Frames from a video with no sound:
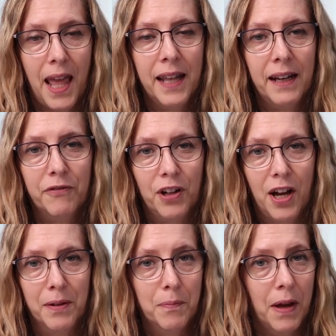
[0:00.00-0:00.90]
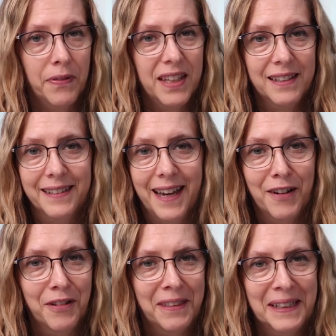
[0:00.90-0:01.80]
and I forgot about the
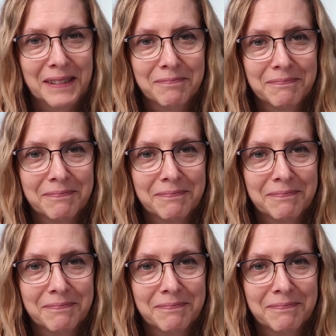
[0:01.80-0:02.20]
entire thing.